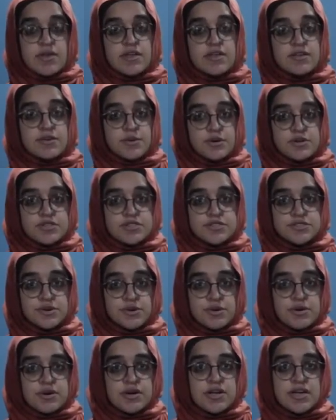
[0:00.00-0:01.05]
And
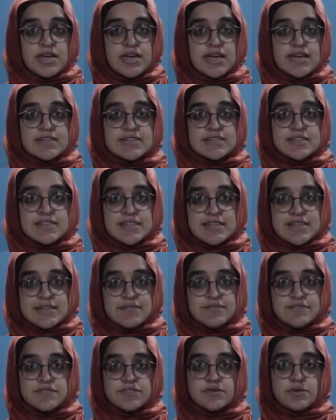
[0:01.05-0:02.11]
also, it
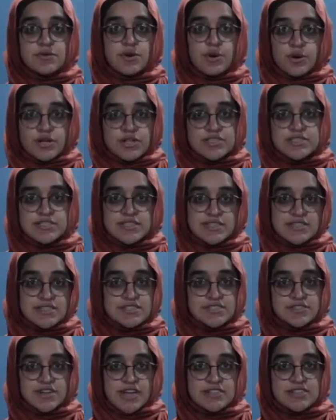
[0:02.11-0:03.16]
cleaves all
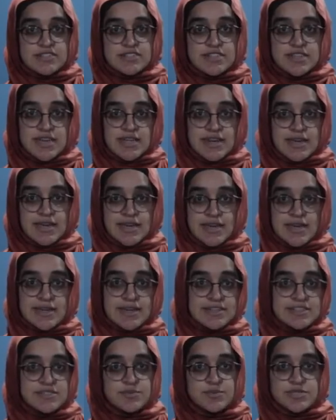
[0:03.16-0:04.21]
single-stranded DNA
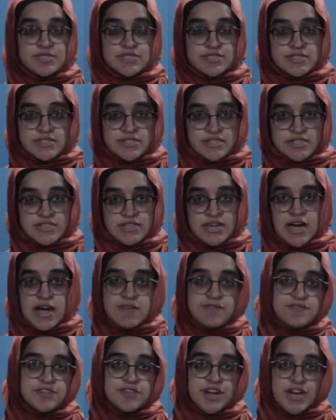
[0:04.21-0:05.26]
in its vicinity
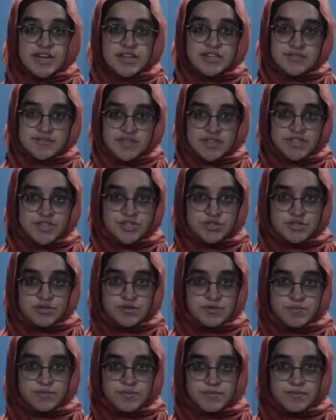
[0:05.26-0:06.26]
after activation.